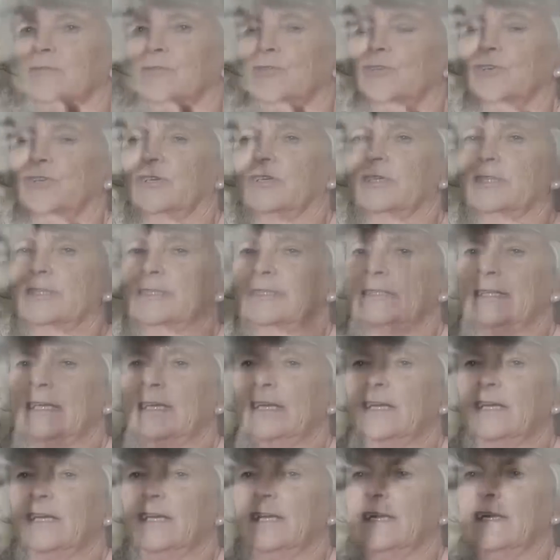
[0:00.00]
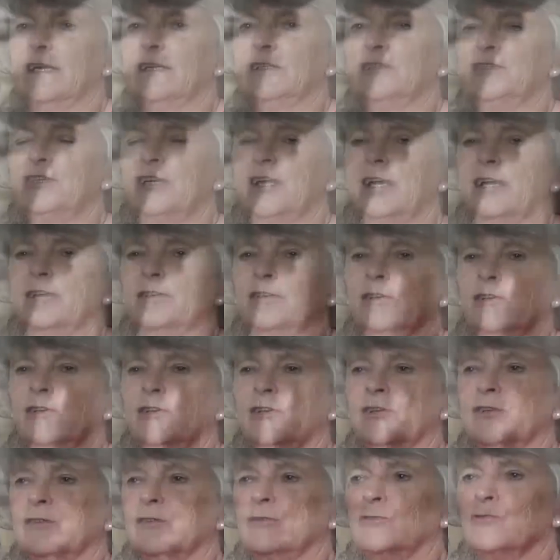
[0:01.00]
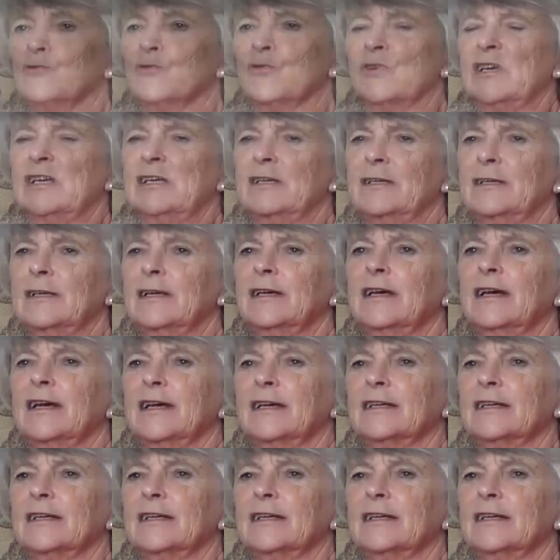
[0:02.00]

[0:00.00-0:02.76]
voice, and she had on a green